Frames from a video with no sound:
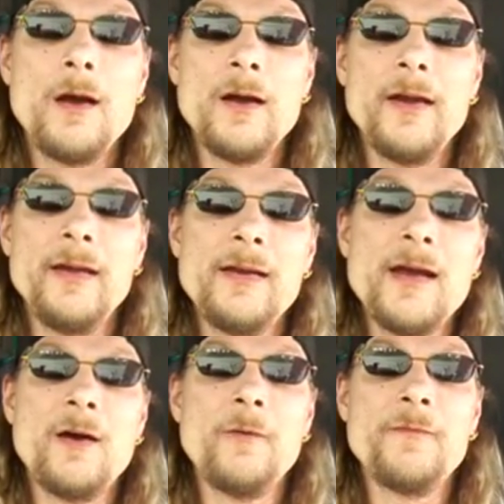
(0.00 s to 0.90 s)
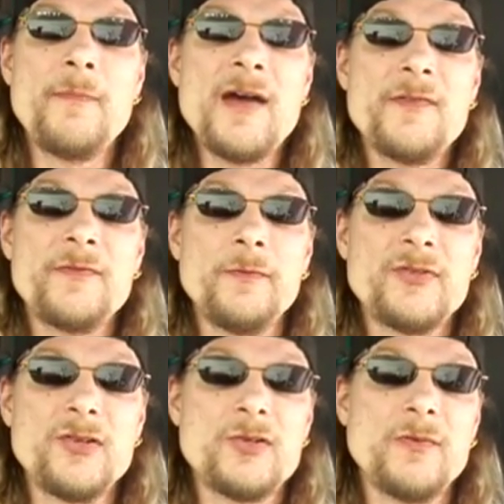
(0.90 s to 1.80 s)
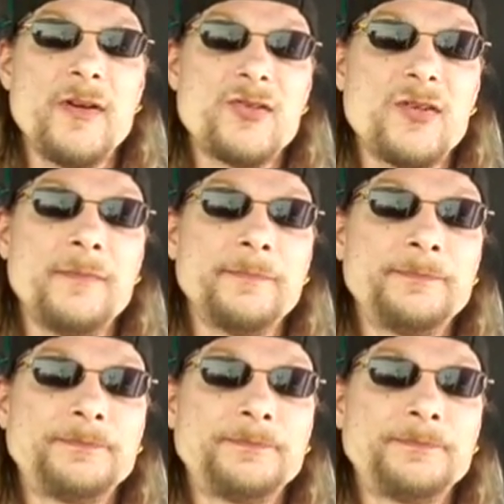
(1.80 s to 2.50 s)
Alright, now, the bathroom situation.